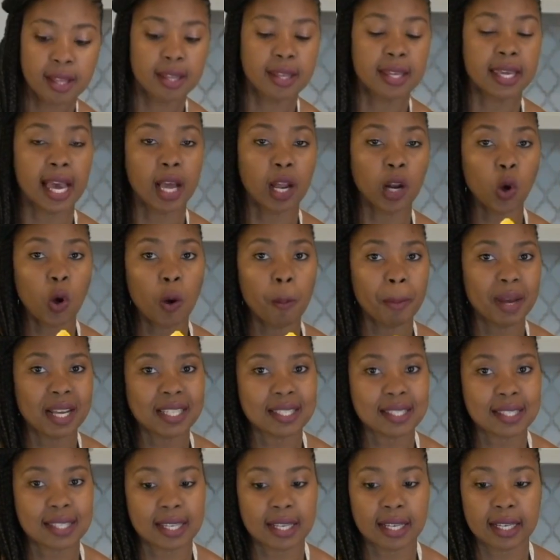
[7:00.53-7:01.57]
yellow
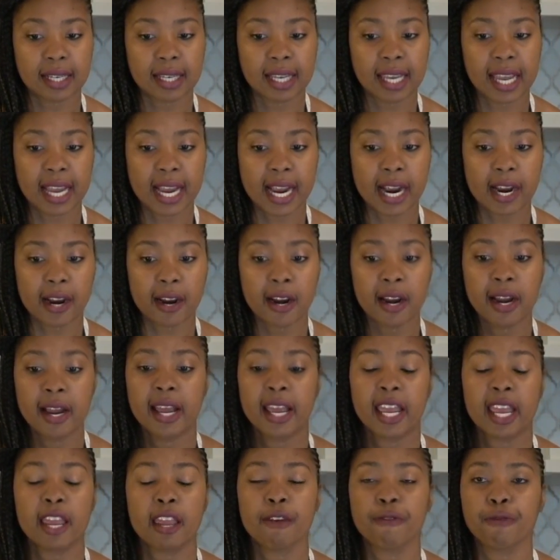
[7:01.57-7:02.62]
mustard here.
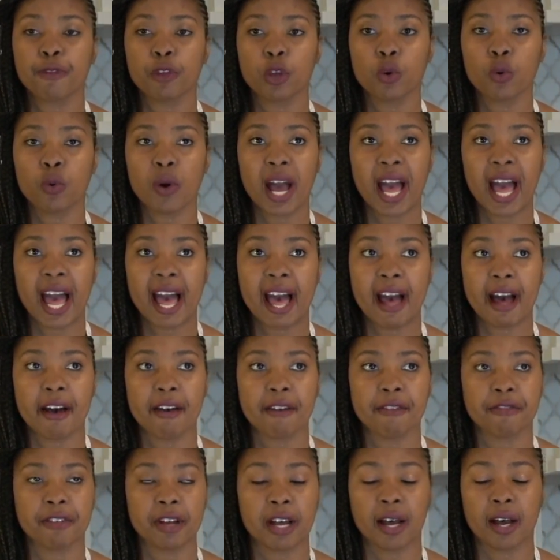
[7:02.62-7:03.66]
If you
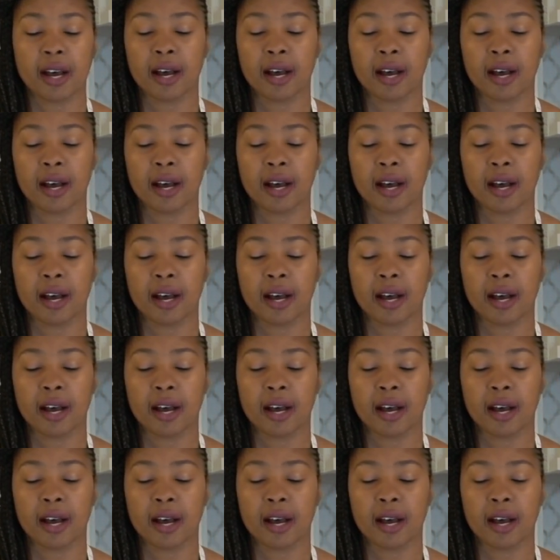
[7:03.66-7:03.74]
have